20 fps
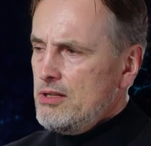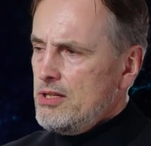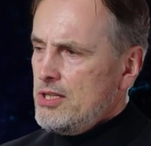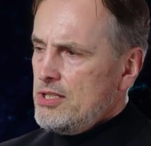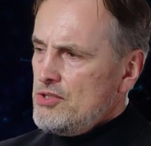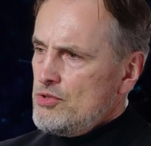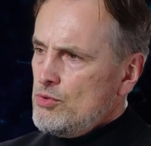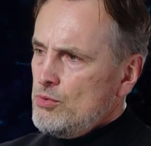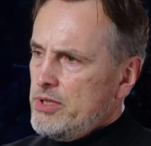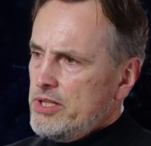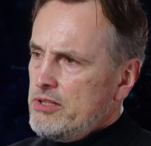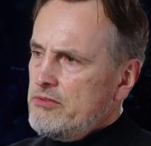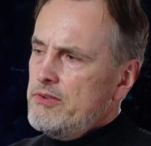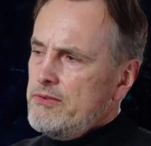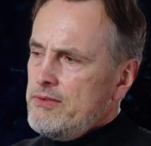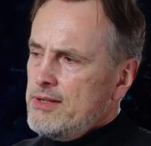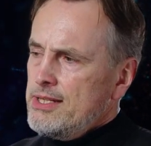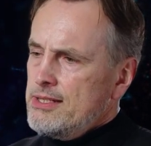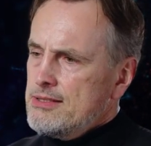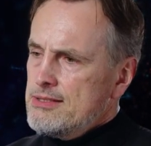into
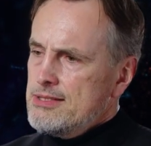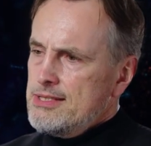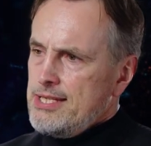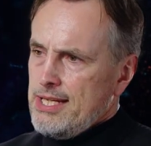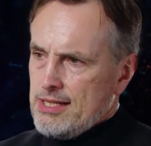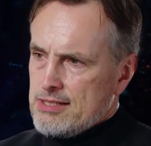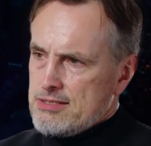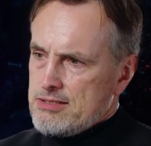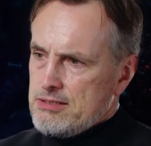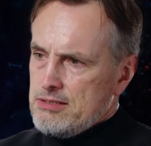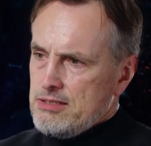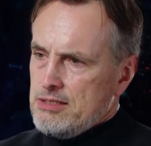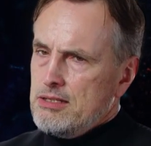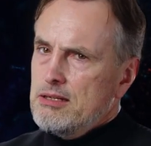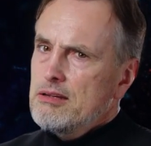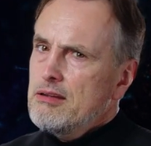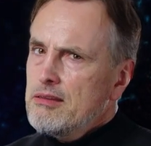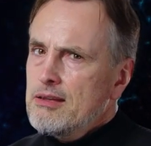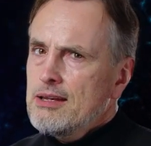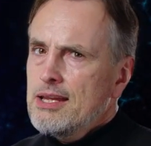equivalent text in
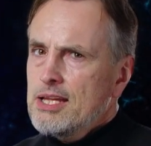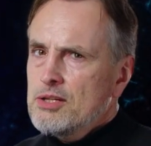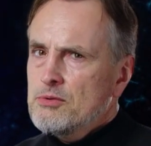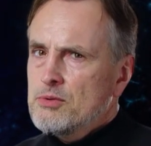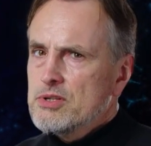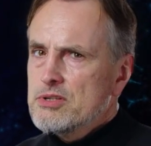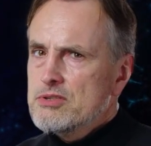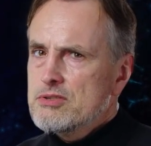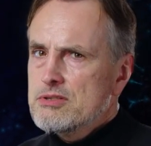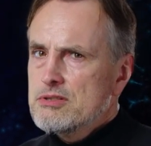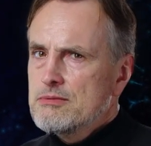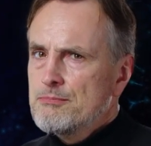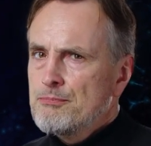another language.